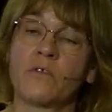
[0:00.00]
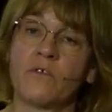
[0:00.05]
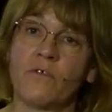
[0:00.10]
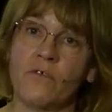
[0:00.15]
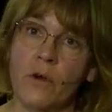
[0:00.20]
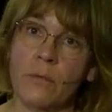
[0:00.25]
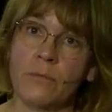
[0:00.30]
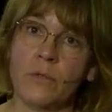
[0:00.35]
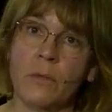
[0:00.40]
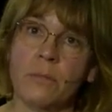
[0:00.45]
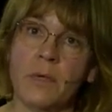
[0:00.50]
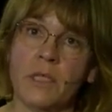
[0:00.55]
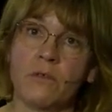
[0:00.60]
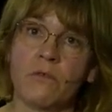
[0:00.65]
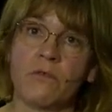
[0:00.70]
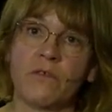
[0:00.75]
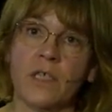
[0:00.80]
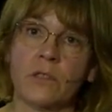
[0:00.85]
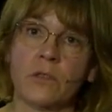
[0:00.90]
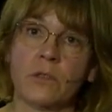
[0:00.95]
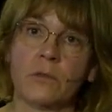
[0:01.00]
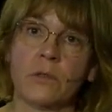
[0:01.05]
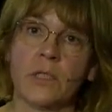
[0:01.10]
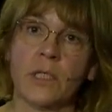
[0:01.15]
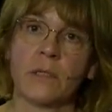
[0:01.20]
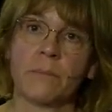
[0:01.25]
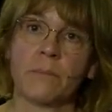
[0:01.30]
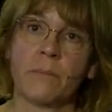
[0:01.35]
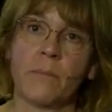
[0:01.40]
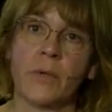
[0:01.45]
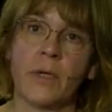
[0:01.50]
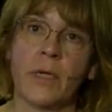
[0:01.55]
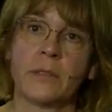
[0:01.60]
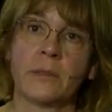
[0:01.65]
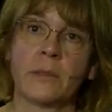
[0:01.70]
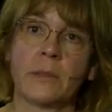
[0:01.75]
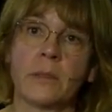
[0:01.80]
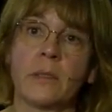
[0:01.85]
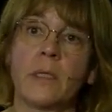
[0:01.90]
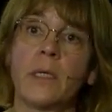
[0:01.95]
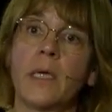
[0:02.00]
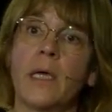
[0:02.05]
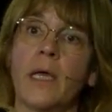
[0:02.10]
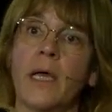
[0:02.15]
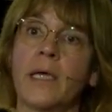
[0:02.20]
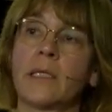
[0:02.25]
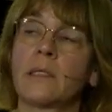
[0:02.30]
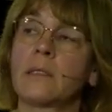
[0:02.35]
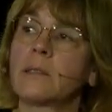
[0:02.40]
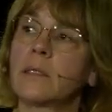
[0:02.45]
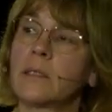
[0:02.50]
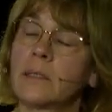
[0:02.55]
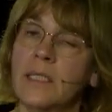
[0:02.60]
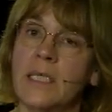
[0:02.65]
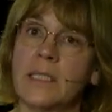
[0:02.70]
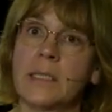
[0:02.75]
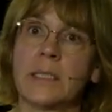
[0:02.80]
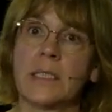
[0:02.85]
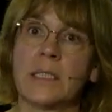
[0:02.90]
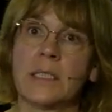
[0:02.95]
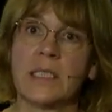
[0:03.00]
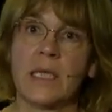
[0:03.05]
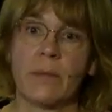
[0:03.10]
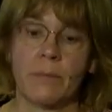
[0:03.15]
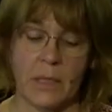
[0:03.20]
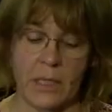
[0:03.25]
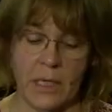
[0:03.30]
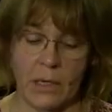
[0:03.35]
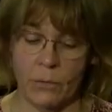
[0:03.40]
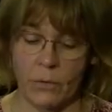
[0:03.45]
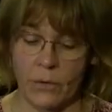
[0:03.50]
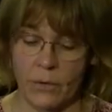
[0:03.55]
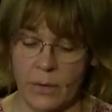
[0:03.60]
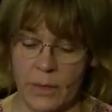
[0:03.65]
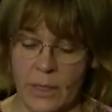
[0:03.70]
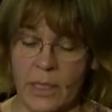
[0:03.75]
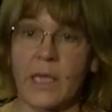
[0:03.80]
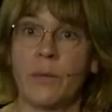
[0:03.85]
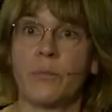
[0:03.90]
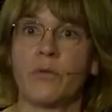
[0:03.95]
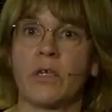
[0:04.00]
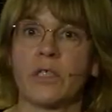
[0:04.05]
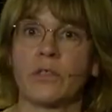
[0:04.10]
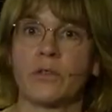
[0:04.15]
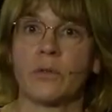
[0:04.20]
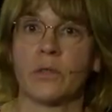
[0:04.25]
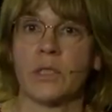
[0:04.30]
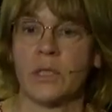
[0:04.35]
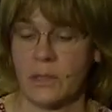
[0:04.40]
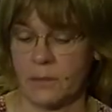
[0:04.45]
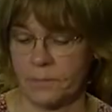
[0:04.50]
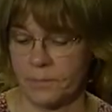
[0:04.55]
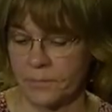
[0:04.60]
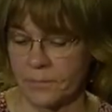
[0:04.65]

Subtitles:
from the manufacturing plants and testing them in our laboratories.